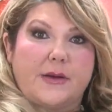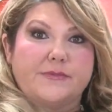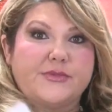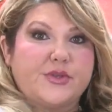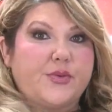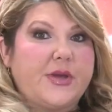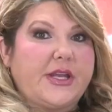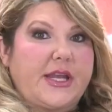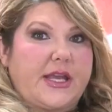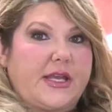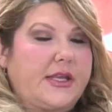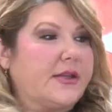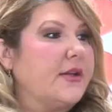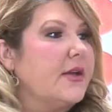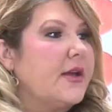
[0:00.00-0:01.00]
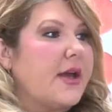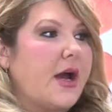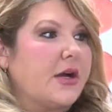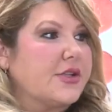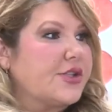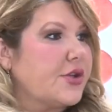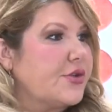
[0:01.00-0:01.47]
tweet in
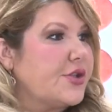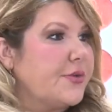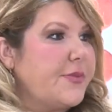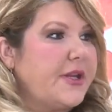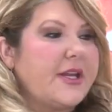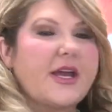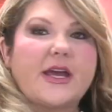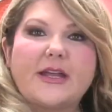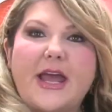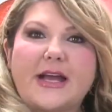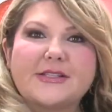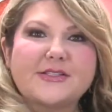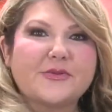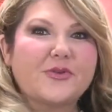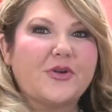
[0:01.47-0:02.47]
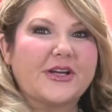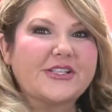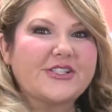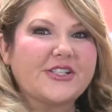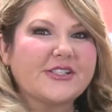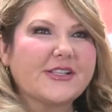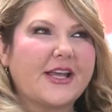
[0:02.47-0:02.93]
on social media and ask them
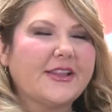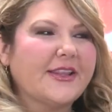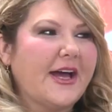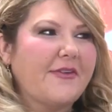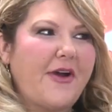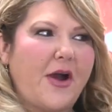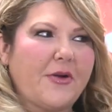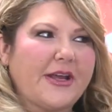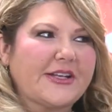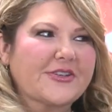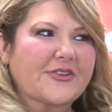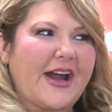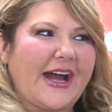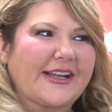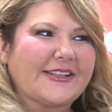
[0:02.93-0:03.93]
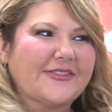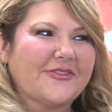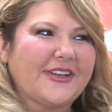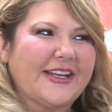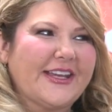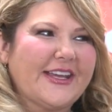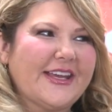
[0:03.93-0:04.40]
questions. I love how
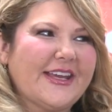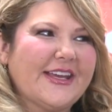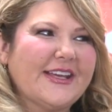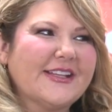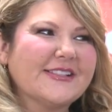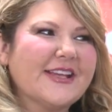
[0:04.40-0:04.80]
interactive it is.